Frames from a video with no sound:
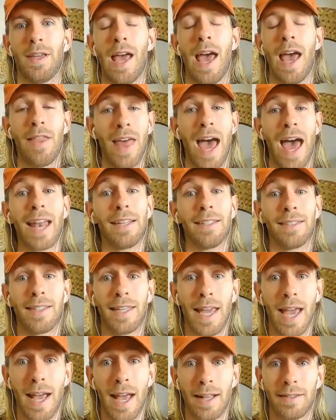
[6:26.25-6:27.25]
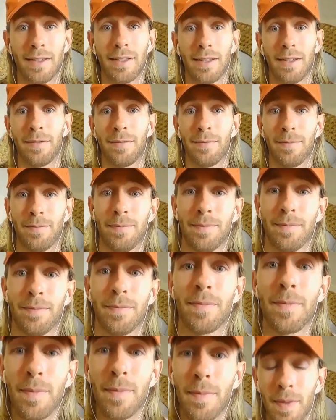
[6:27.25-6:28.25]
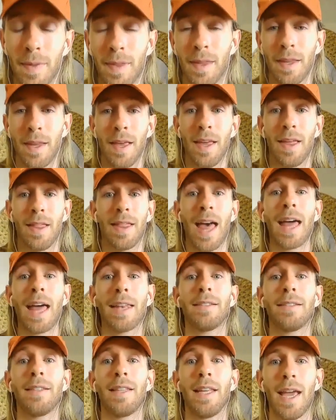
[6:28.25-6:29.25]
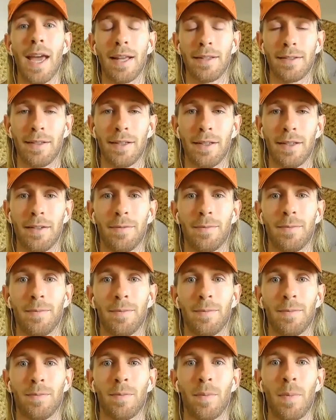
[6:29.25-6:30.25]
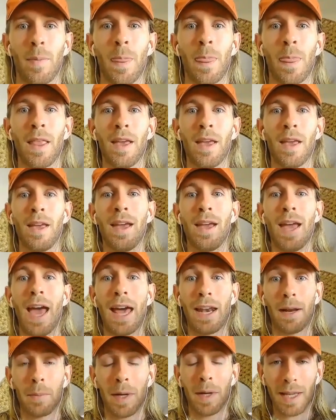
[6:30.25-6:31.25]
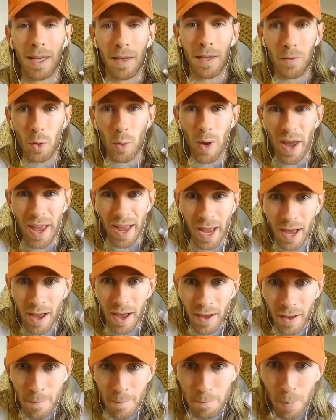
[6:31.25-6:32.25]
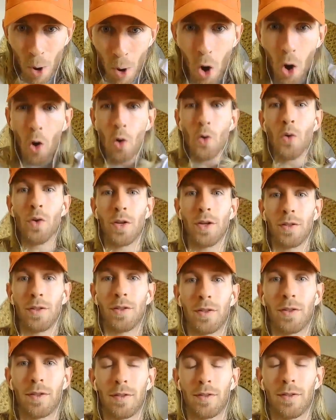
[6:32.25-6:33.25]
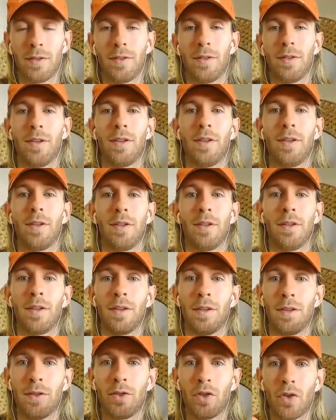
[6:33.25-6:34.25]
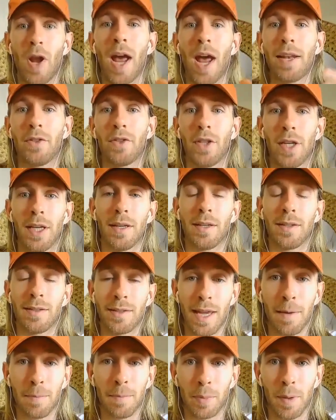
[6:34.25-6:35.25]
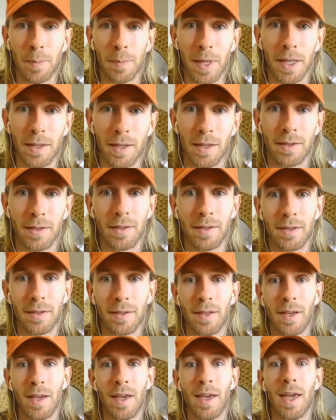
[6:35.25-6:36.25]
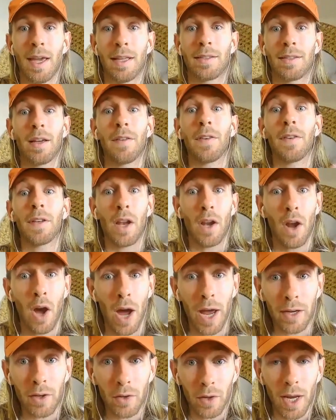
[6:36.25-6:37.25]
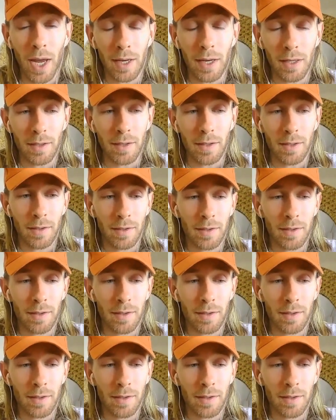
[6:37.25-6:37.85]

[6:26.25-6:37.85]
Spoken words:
And that is the answer. That is the answer. And I'm going to give you a potent strategy to implement this. It's something that I created.